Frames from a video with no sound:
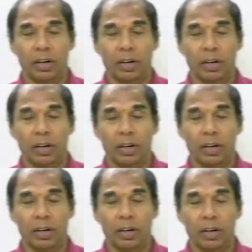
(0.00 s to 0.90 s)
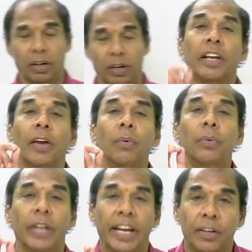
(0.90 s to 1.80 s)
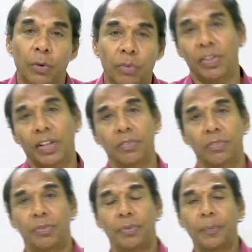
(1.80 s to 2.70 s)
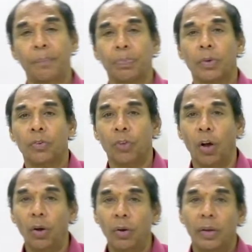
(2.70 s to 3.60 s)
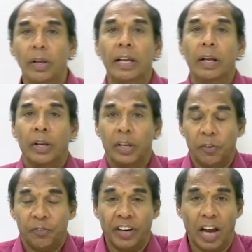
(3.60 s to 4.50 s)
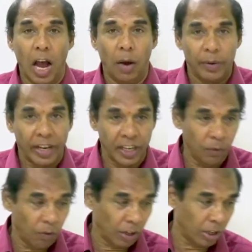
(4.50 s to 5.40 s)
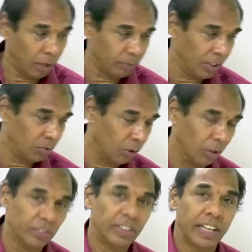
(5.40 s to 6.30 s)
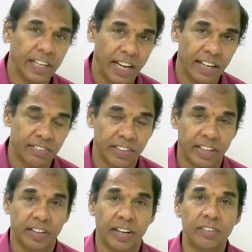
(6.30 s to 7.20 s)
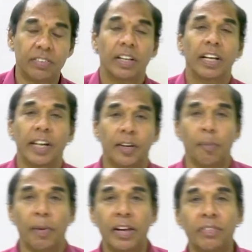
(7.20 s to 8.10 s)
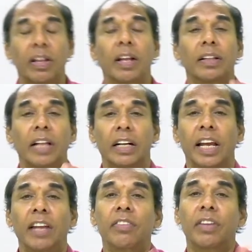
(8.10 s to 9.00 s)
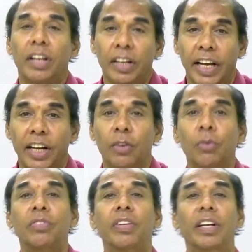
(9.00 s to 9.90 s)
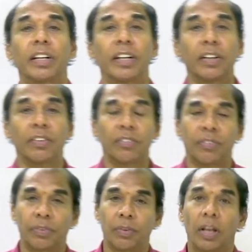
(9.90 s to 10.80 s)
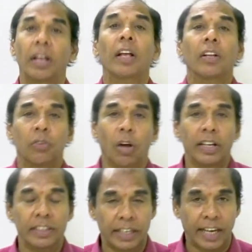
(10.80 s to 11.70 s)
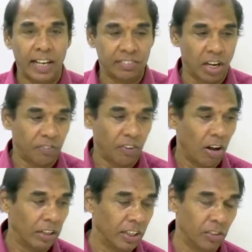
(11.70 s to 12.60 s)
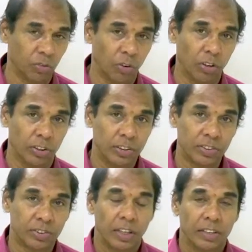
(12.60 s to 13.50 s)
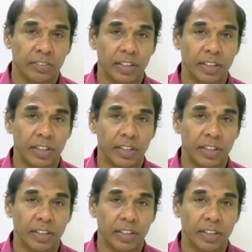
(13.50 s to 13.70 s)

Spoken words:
words give negative sense. So, if we have any one of these words in a sentence, it means that is negative sentence. So, in the case of all these words, see,